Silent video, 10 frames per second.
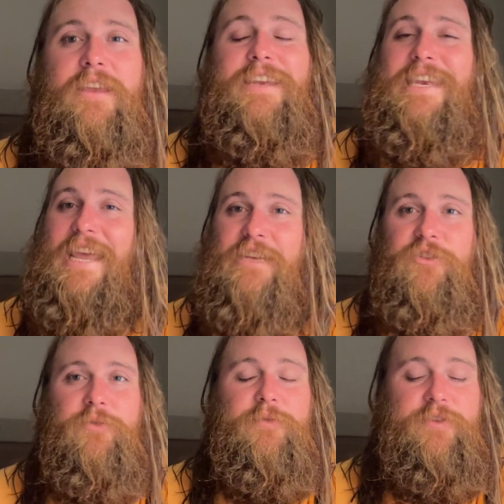
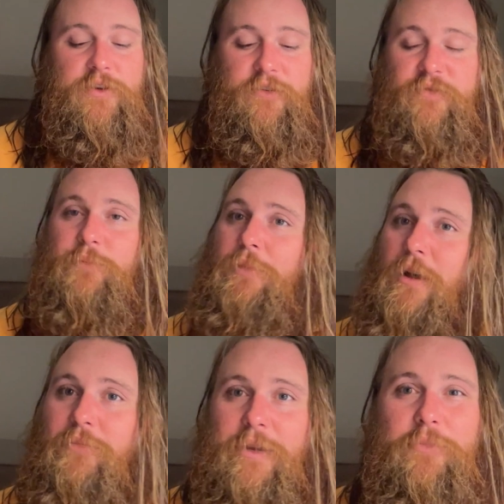nature reserves,
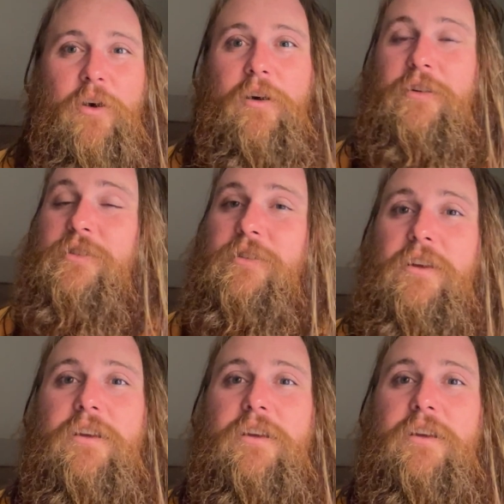public parks,